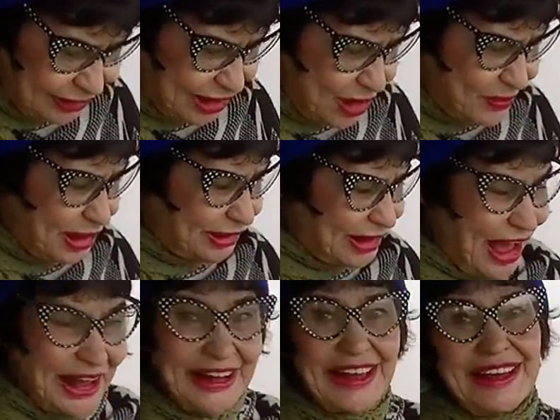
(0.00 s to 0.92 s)
Tim and
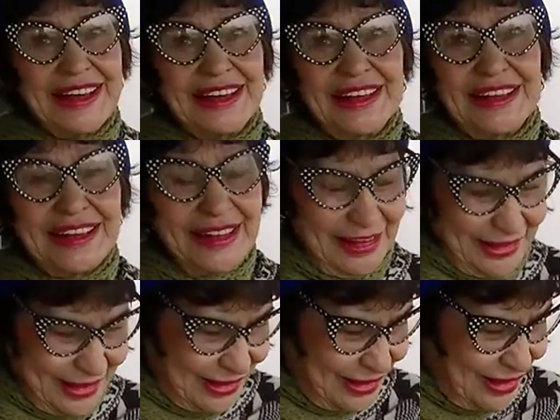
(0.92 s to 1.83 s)
Donna.
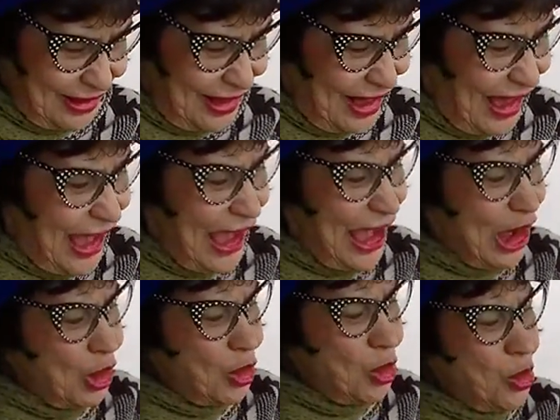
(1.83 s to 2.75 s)
Wow.
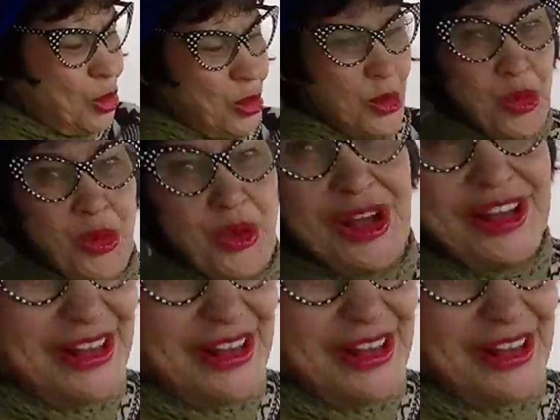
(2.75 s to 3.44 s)
Ow!